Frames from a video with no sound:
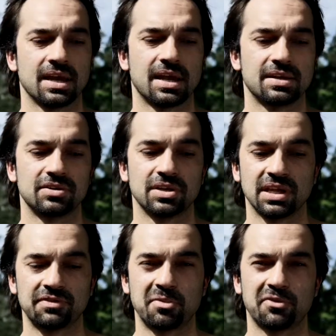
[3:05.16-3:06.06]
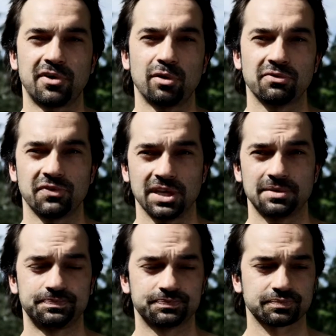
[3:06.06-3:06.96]
and you can give them a foliar feed
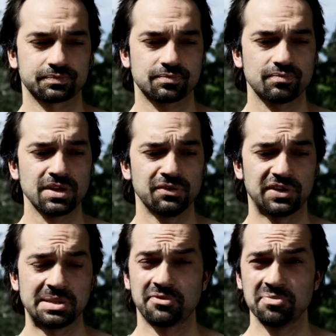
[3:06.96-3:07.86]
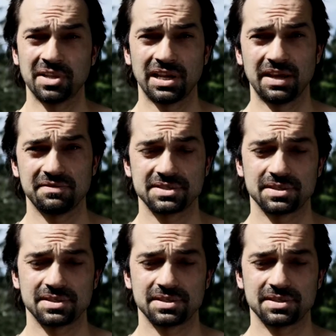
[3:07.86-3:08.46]
them from the leaves,